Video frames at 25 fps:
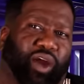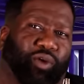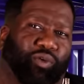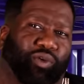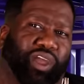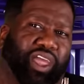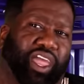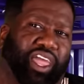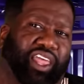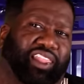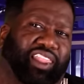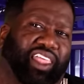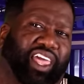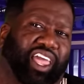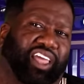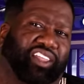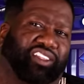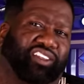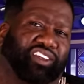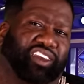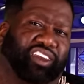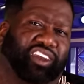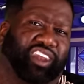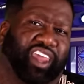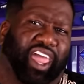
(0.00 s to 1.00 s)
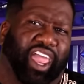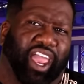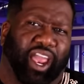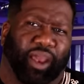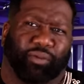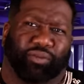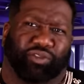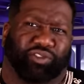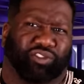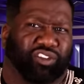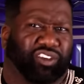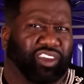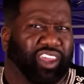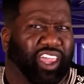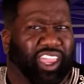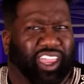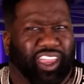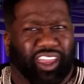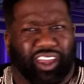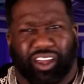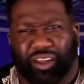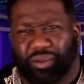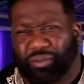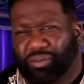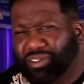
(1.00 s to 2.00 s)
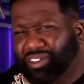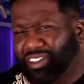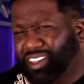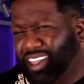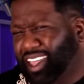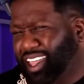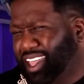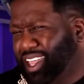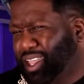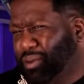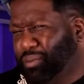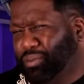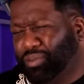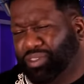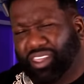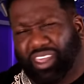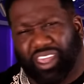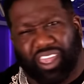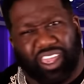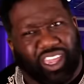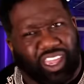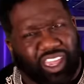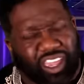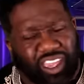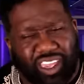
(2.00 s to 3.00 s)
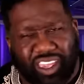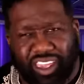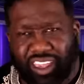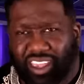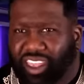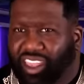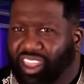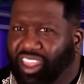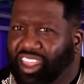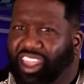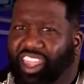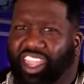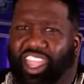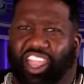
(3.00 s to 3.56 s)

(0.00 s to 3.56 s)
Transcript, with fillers: I we had landed in Amsterdam, same thing.